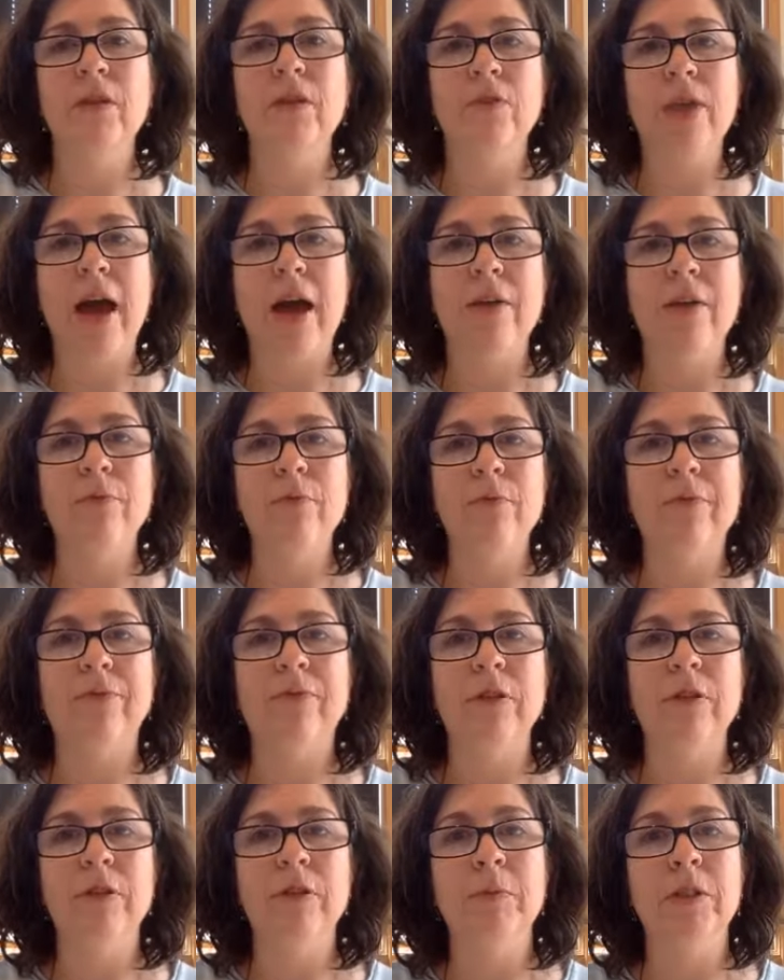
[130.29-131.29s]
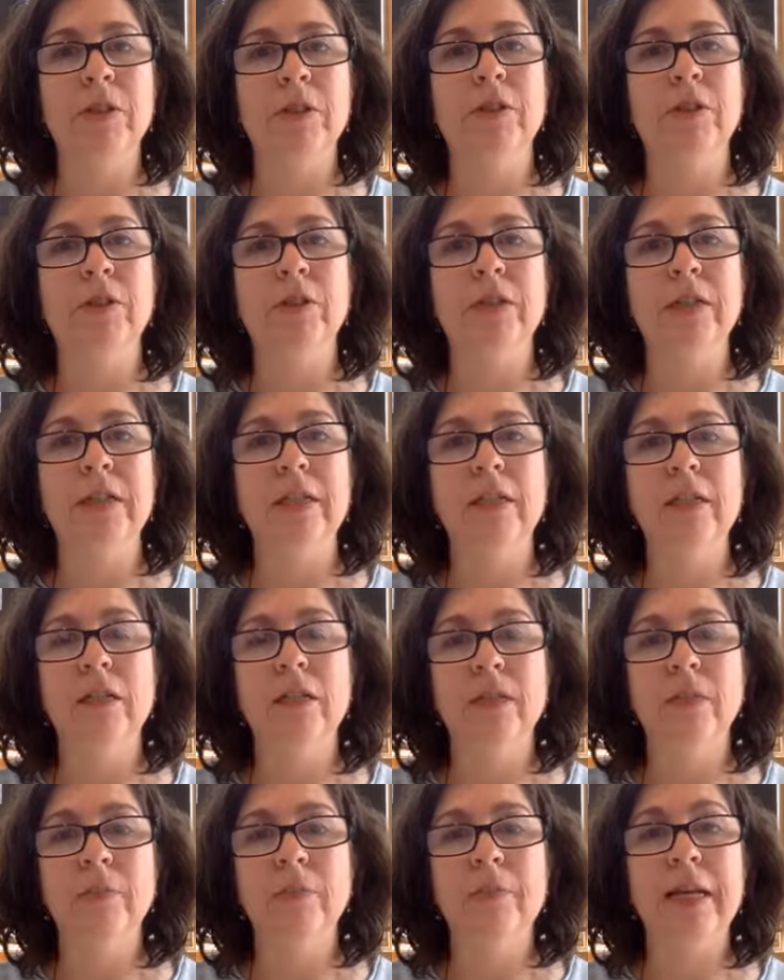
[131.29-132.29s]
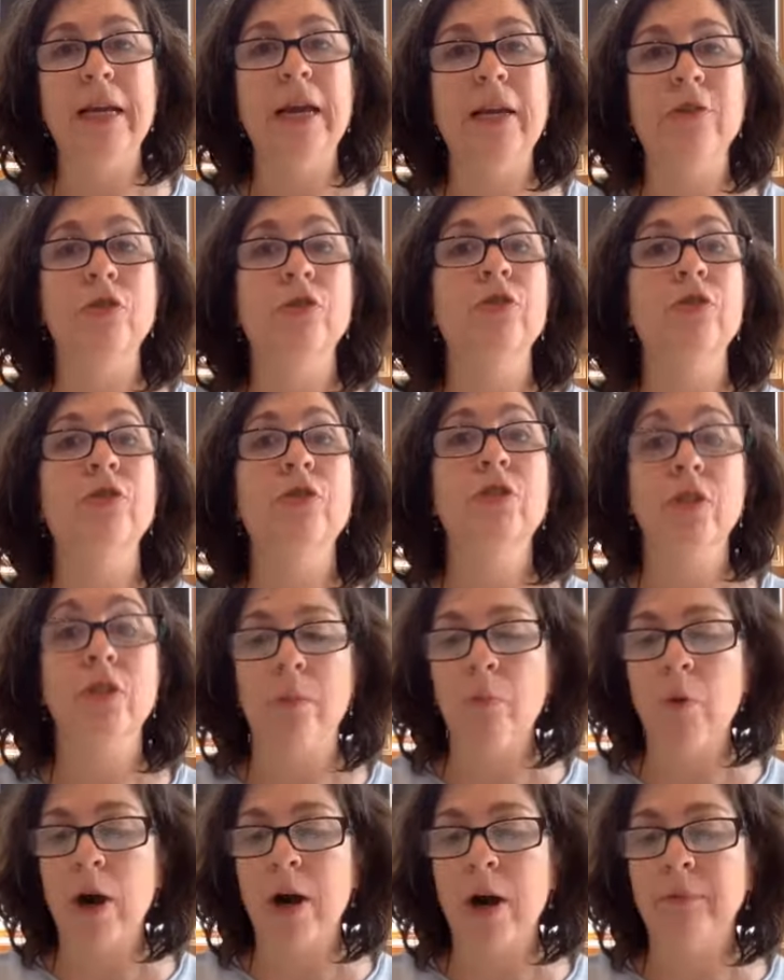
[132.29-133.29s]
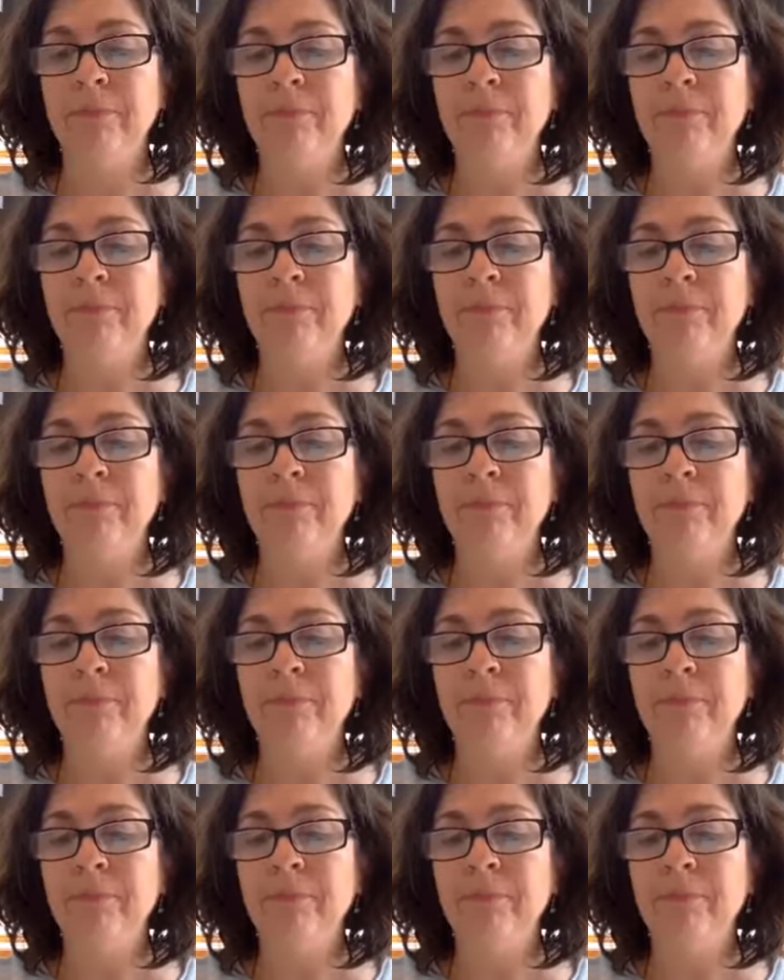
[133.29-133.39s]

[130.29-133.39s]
that reference material needs to be entered somewhere.